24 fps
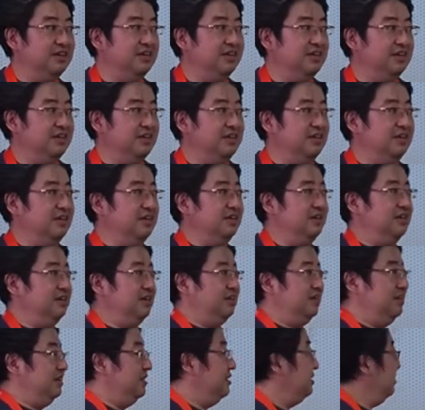In
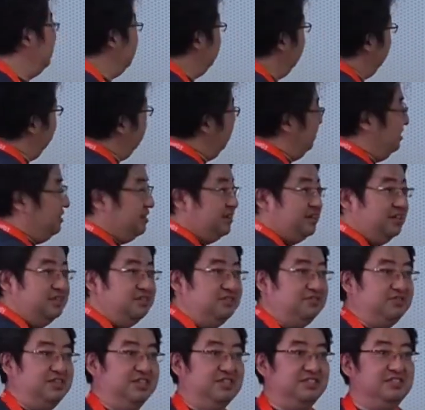1900,
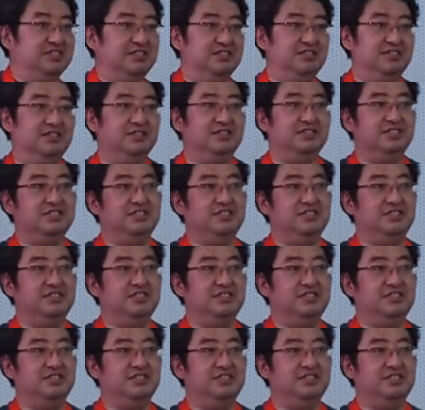the